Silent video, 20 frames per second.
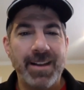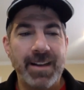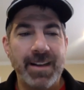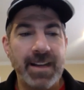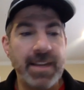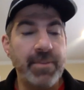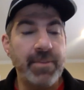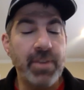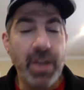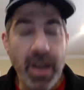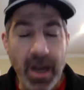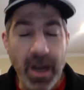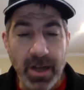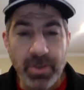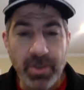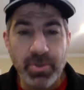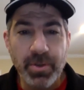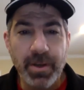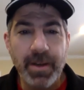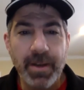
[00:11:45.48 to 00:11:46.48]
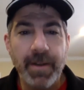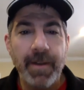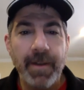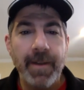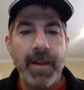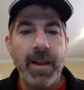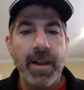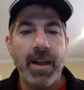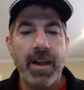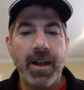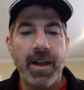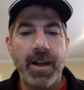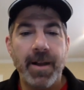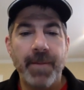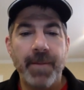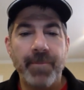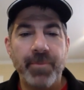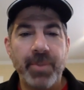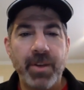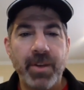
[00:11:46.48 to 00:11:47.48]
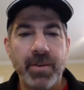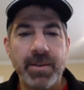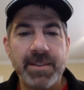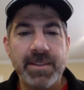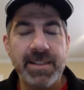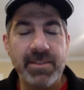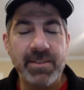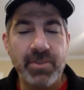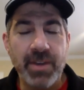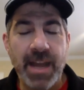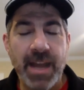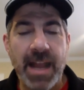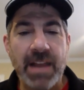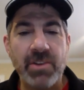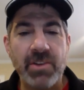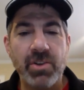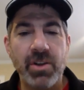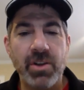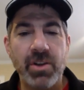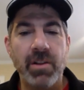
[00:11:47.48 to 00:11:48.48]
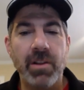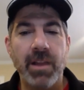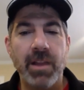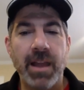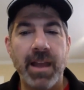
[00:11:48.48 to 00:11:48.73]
even a country. You know, it's international,